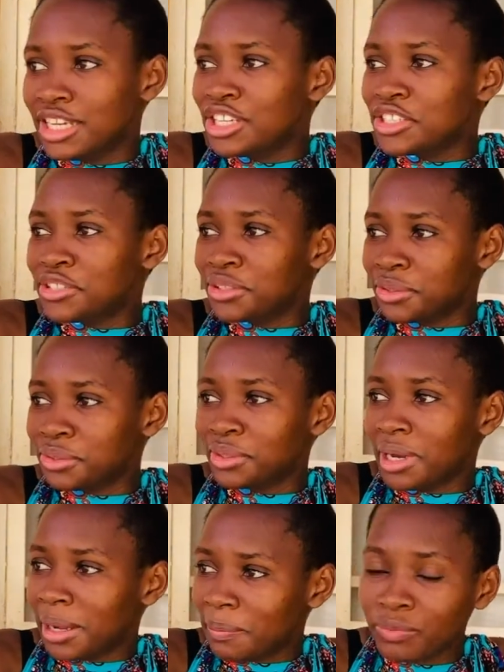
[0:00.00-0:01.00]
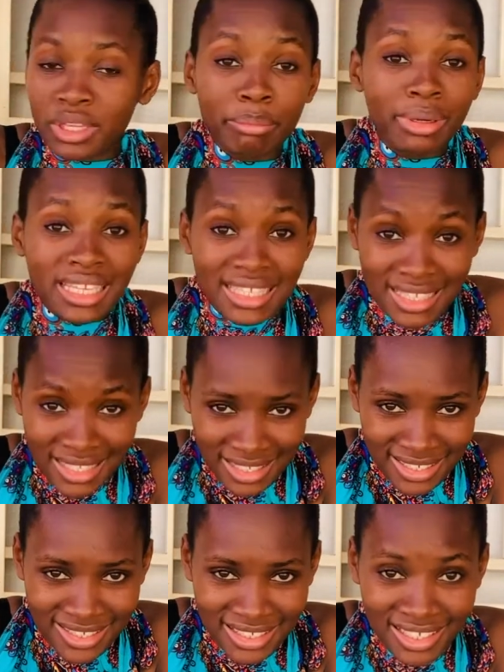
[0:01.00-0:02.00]
So
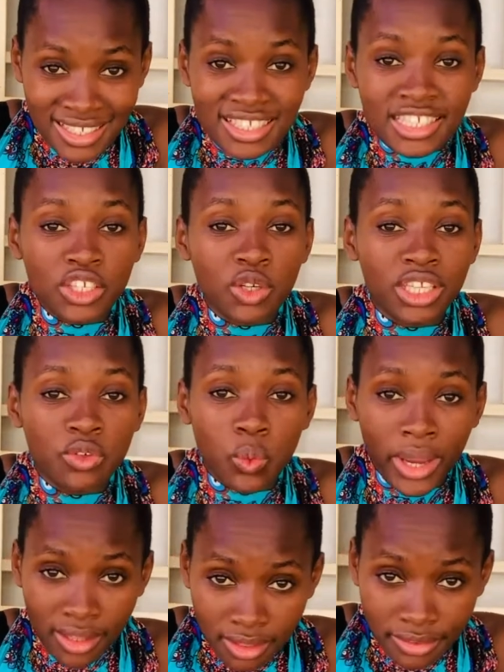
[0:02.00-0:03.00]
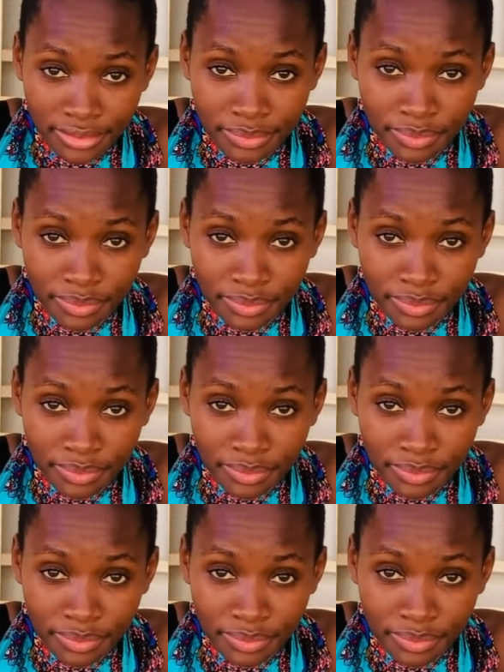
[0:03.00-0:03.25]
please, settle in well.